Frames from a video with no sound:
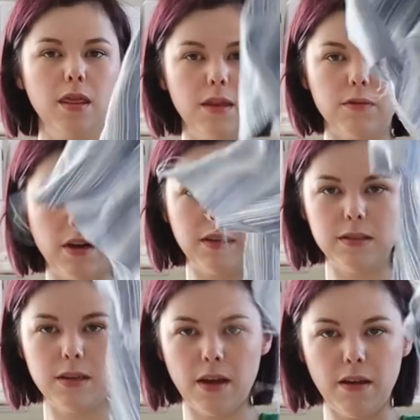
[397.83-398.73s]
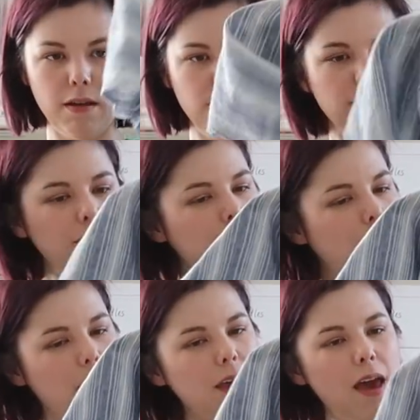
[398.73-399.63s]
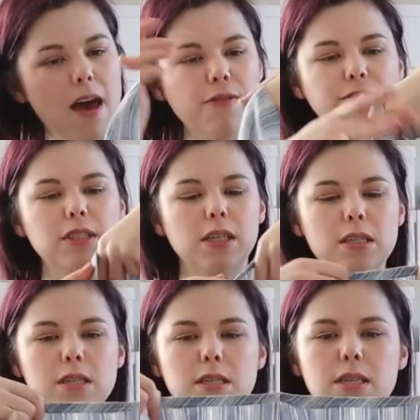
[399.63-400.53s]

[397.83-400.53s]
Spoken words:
the rest of my caftan